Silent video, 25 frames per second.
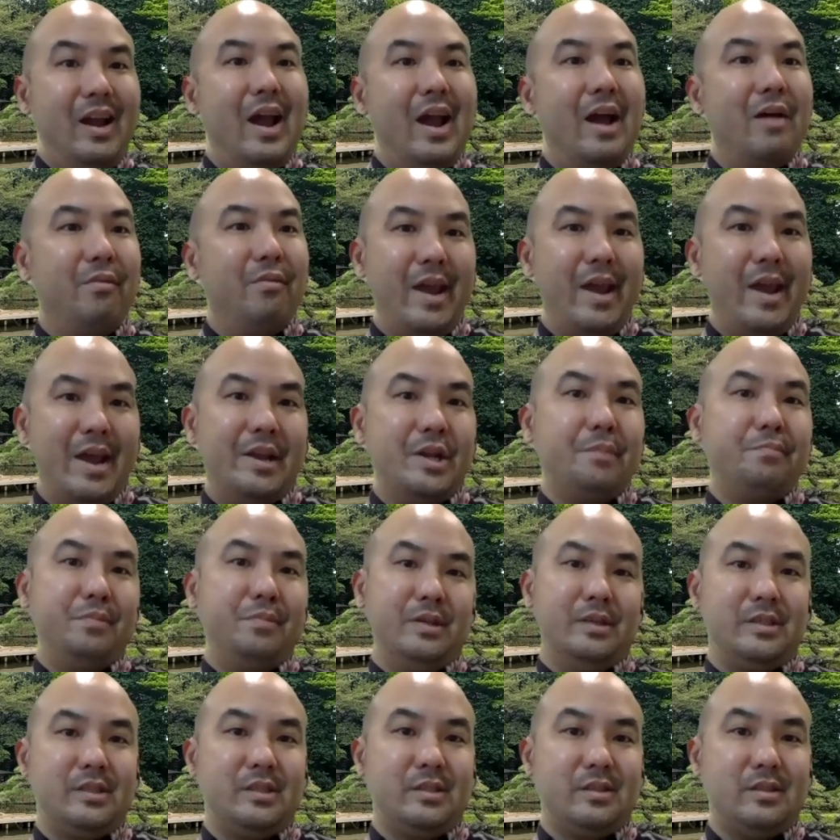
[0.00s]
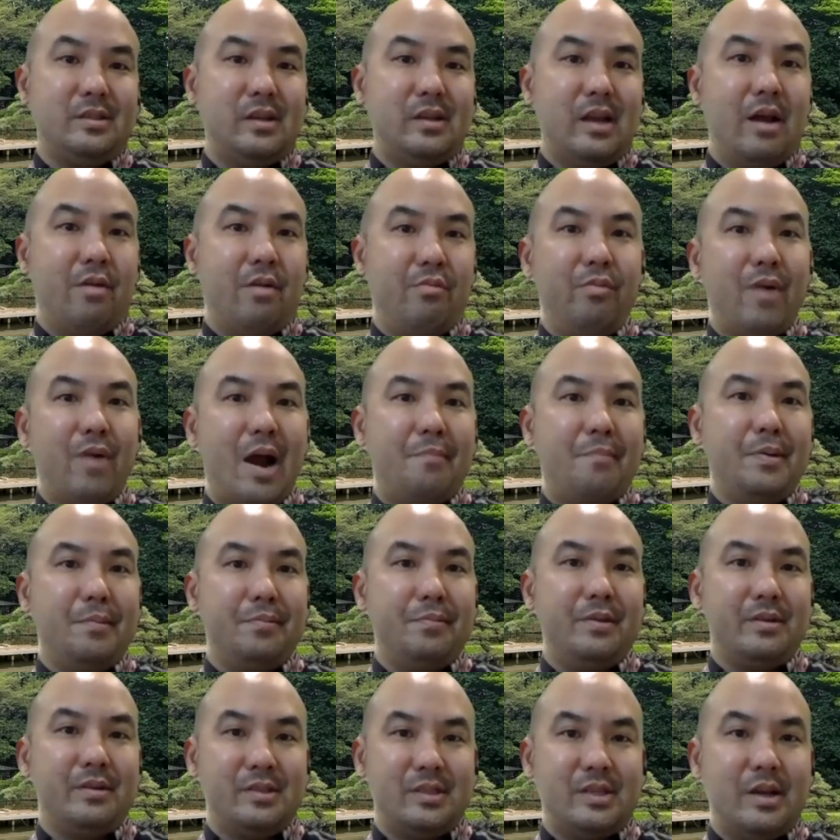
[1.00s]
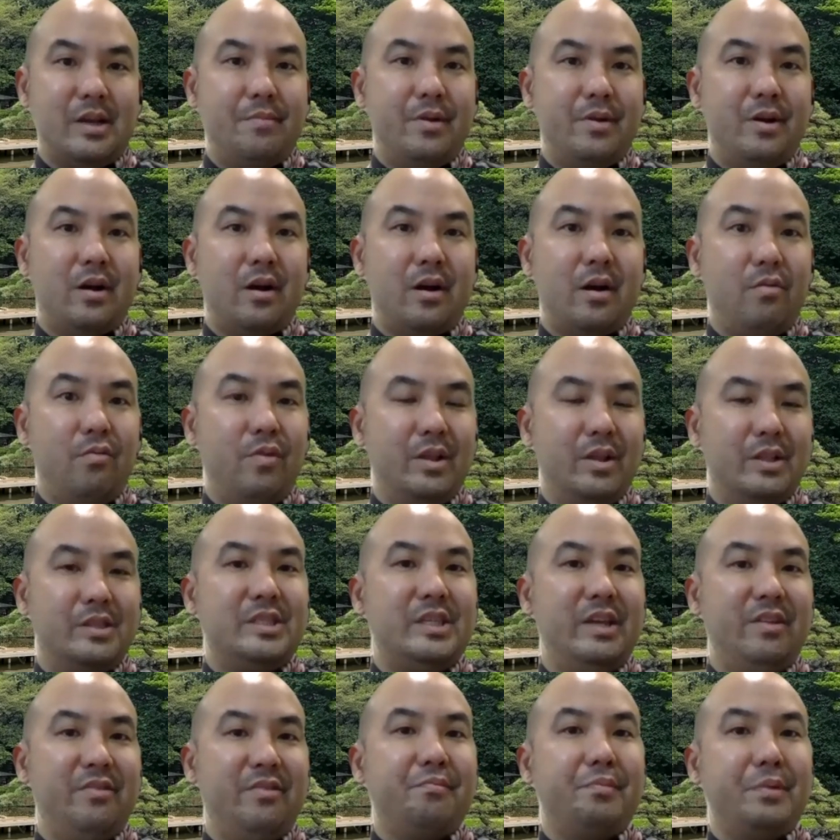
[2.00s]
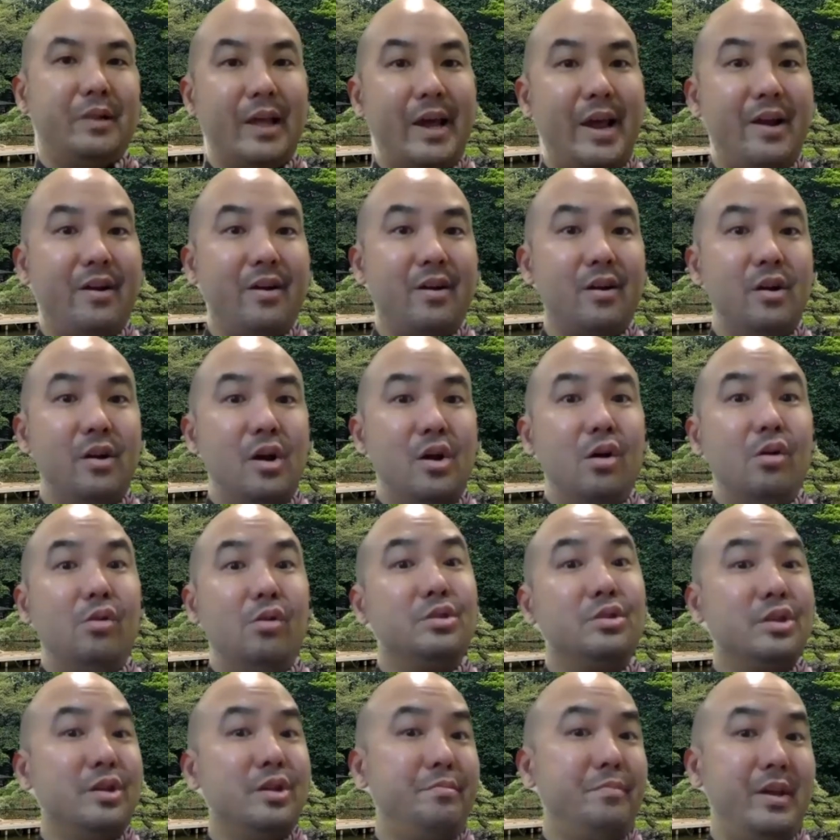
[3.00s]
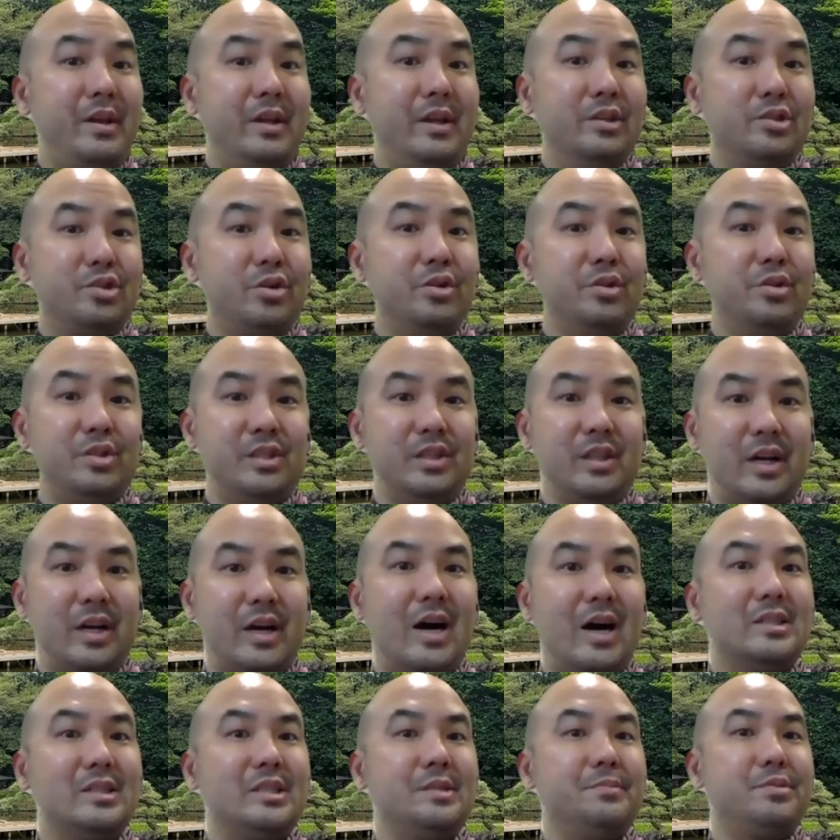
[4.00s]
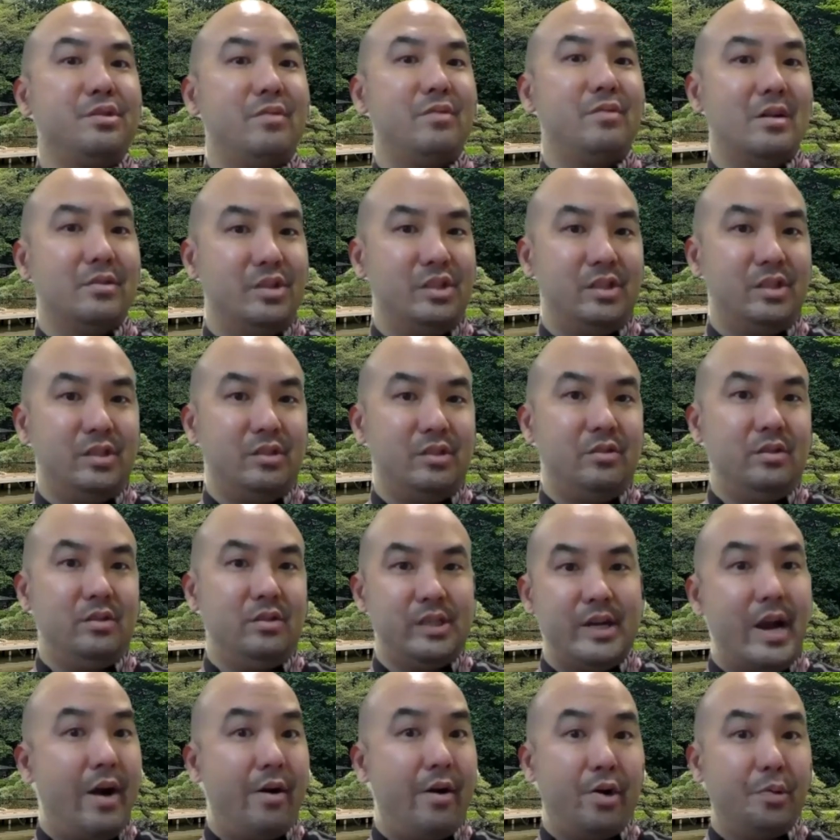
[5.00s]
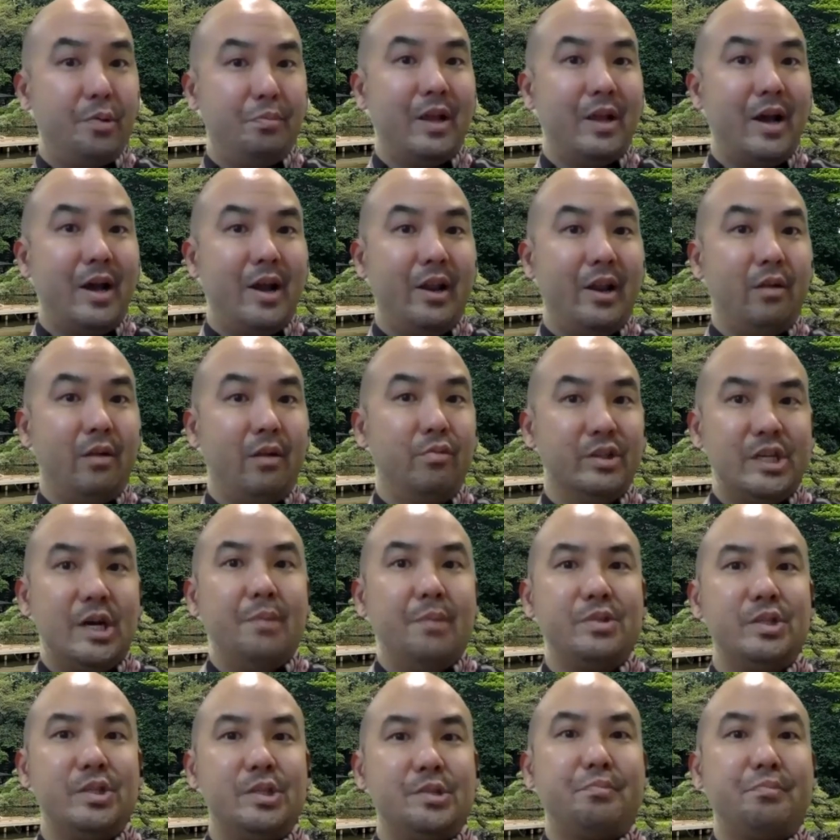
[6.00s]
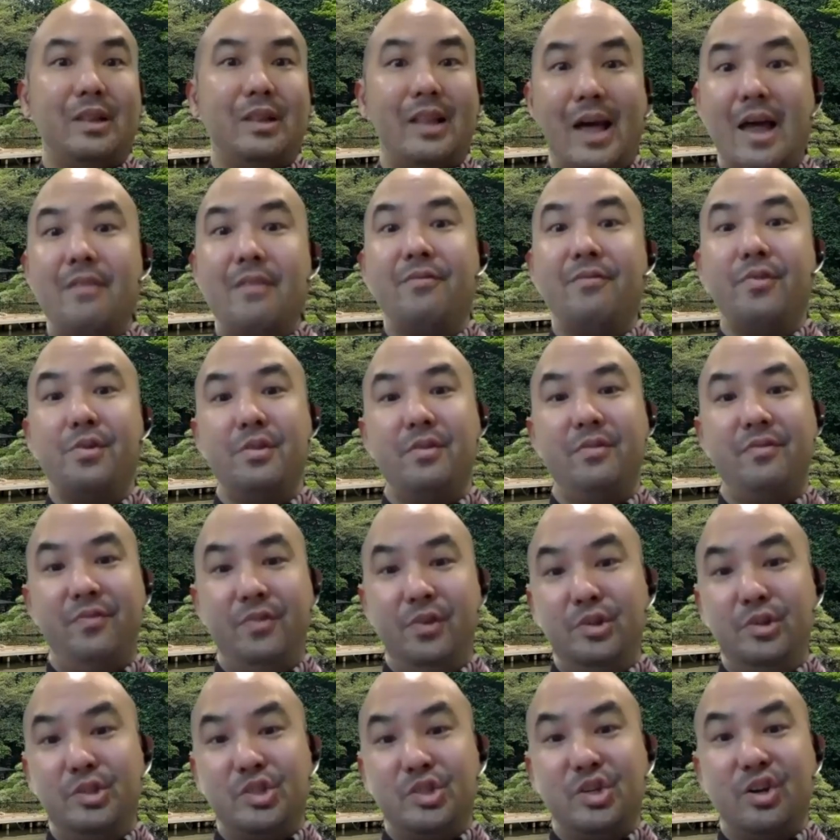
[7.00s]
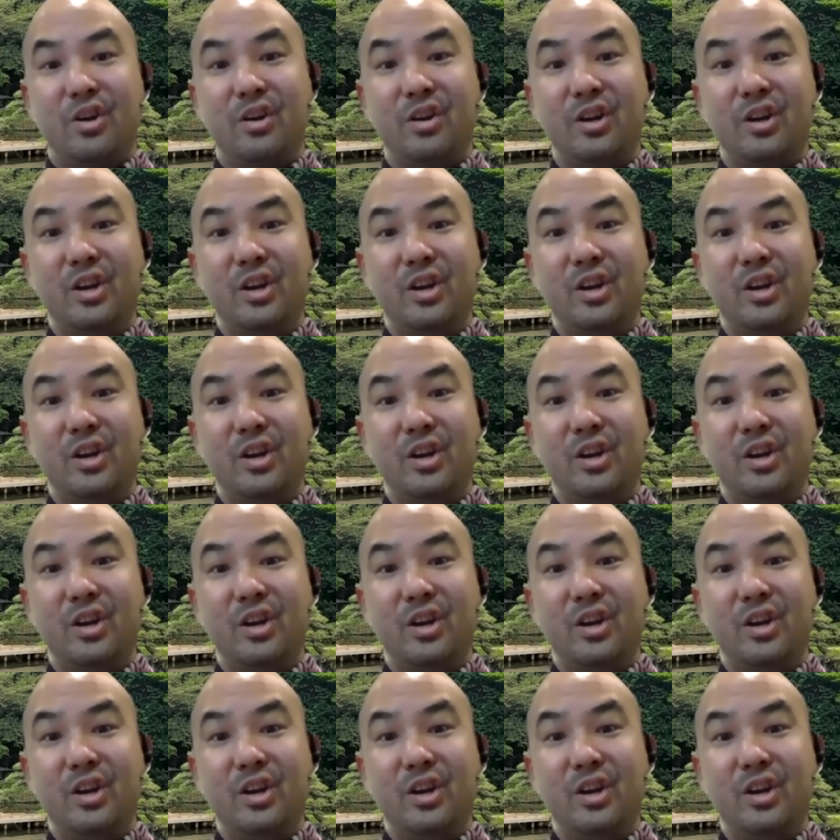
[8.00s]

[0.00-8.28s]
And we end up this, uh, we wrap up this seminar with Steve Player, who's going to be introducing the concepts around scenario planning, which helps us plan for the future